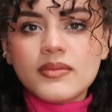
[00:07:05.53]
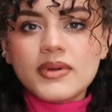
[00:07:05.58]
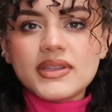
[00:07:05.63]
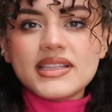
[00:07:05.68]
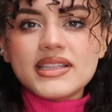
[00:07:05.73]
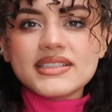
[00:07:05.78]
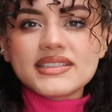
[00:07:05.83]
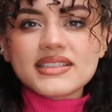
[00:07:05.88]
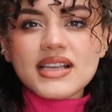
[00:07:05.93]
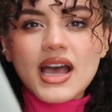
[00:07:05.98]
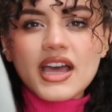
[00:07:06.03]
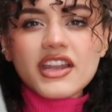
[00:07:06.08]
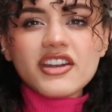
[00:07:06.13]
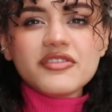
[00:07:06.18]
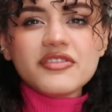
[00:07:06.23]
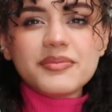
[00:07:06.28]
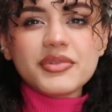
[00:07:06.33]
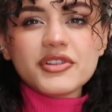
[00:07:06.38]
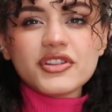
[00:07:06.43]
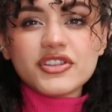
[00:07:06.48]
with these kind
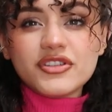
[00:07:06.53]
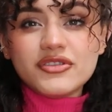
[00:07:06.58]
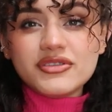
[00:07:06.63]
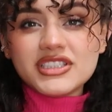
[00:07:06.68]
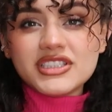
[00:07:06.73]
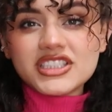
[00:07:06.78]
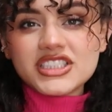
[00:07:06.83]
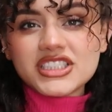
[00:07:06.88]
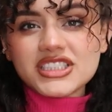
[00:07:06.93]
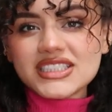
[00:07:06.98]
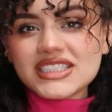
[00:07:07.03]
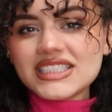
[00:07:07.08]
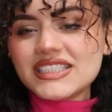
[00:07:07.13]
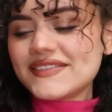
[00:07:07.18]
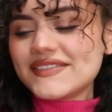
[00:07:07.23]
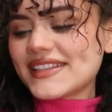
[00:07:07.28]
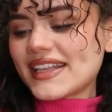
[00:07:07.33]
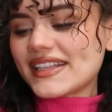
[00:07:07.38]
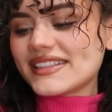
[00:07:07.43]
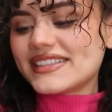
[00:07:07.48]
of balloonish
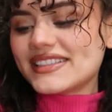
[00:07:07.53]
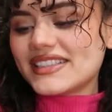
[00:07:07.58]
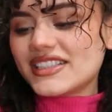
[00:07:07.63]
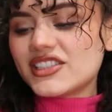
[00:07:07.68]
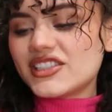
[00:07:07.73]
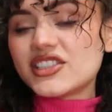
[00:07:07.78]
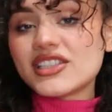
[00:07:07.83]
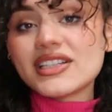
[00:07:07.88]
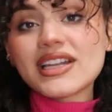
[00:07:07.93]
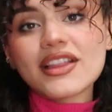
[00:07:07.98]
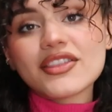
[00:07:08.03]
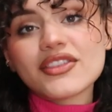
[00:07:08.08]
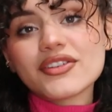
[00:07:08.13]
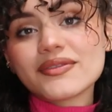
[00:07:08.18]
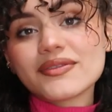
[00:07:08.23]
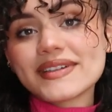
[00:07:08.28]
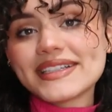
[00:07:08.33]
sleeves that cinch in at the